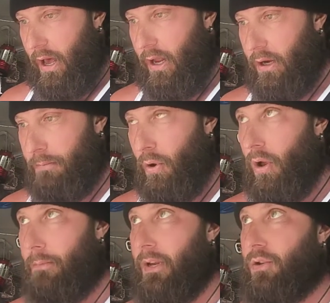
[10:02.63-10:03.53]
And I'm going to
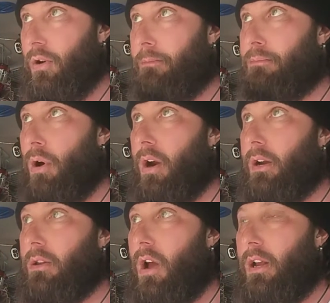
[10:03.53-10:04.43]
pull up into a
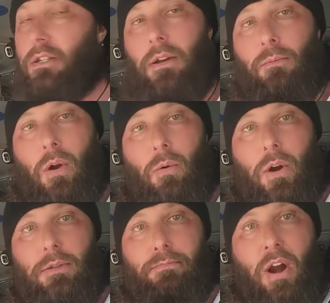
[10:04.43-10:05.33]
parking lot
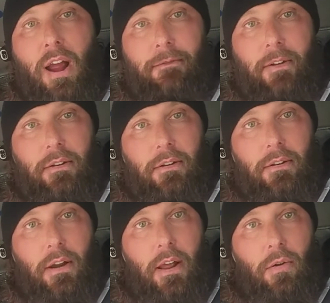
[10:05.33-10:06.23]
somewhere where it's private
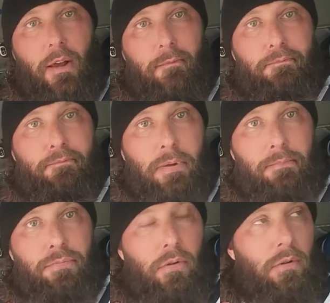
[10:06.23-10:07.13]
and I don't have
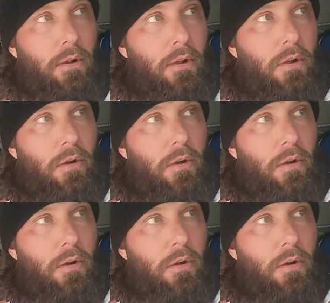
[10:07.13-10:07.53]
people